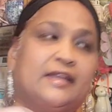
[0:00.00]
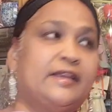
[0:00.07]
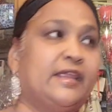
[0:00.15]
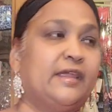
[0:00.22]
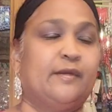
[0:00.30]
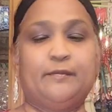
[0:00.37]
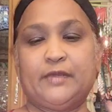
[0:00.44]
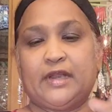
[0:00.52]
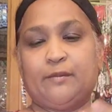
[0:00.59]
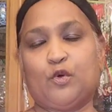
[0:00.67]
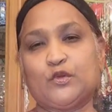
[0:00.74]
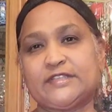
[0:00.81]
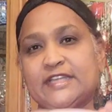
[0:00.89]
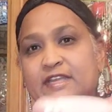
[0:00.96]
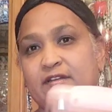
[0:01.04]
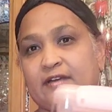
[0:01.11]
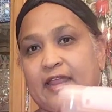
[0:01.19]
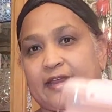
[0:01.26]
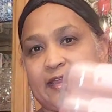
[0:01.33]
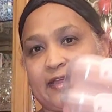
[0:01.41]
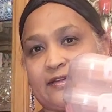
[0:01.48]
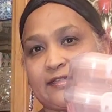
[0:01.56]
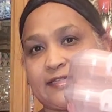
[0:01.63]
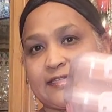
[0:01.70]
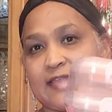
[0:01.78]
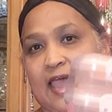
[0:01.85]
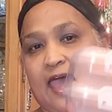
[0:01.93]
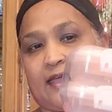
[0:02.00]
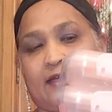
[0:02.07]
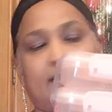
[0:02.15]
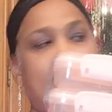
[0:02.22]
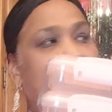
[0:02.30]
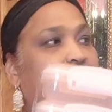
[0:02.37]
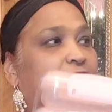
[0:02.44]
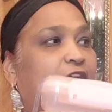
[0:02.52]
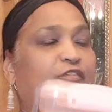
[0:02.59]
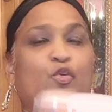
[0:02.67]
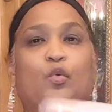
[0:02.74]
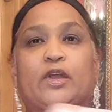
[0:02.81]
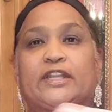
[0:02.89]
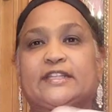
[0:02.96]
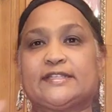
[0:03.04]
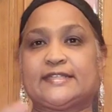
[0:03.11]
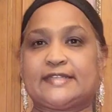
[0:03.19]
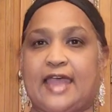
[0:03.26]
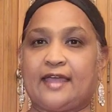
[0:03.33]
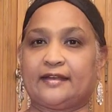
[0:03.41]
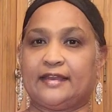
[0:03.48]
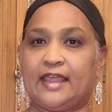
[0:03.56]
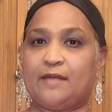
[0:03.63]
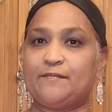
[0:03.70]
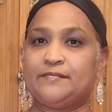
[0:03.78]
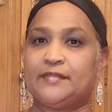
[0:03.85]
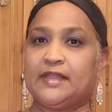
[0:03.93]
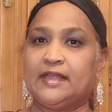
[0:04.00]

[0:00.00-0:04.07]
they they mostly look like they could stack if you wanted to stack them